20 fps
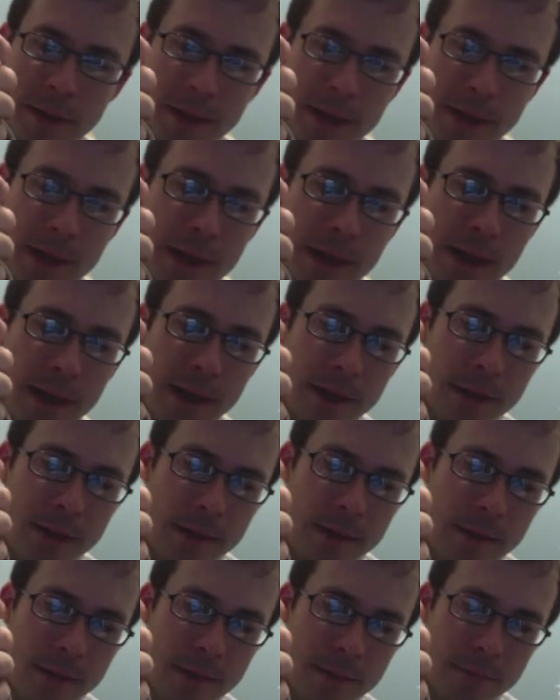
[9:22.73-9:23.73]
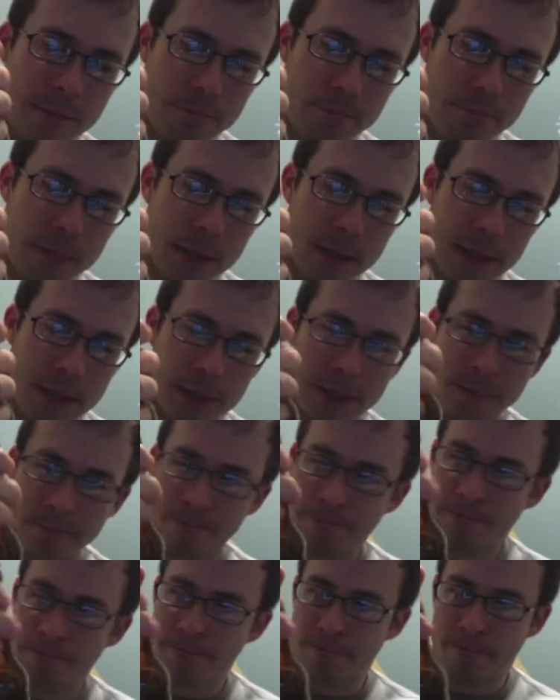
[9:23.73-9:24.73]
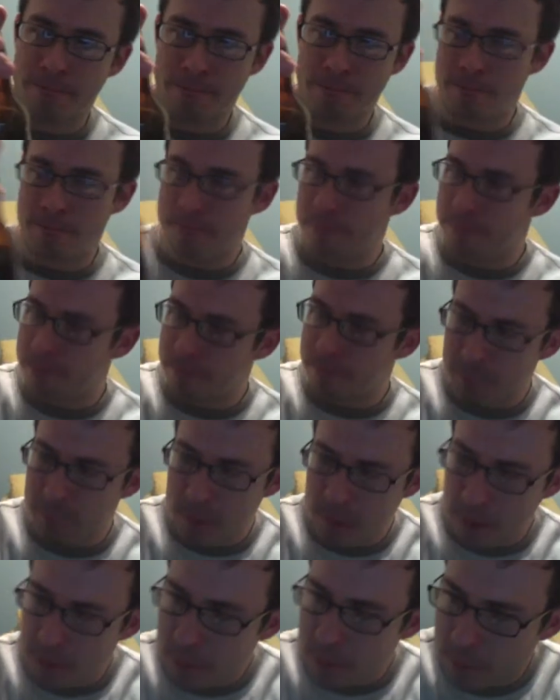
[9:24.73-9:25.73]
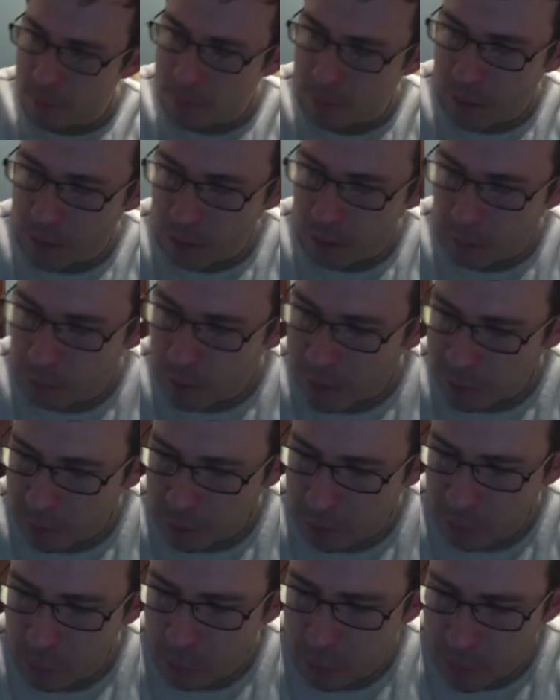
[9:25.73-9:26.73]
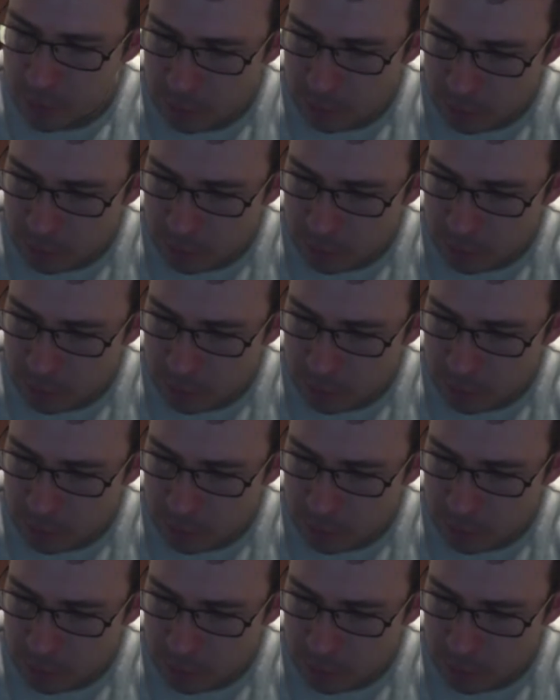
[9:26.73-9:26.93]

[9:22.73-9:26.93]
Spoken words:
It's really not. Um, but a quick